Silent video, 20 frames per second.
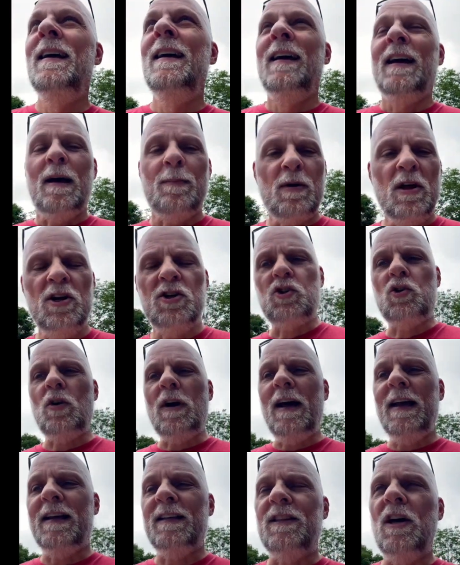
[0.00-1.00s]
I'm going to
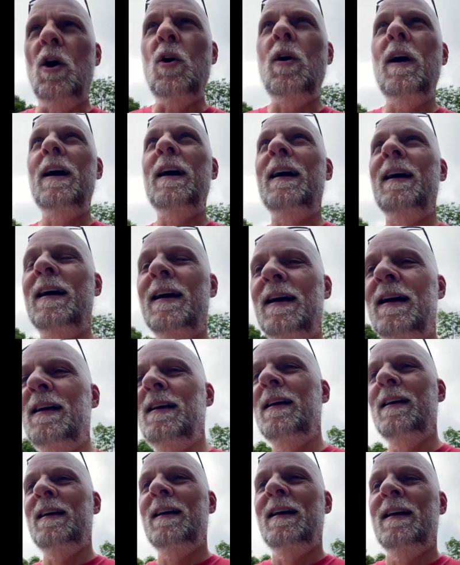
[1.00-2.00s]
try it though.
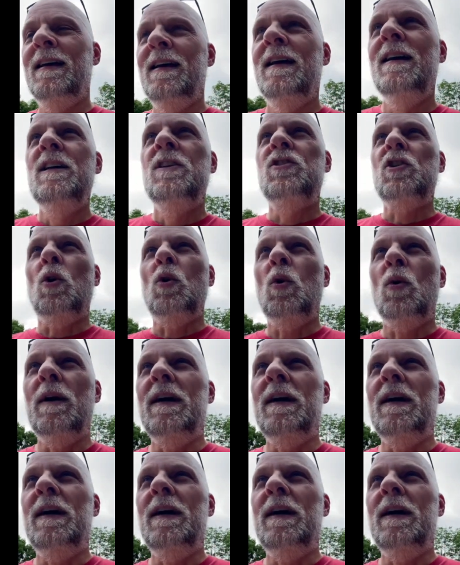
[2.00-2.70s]
So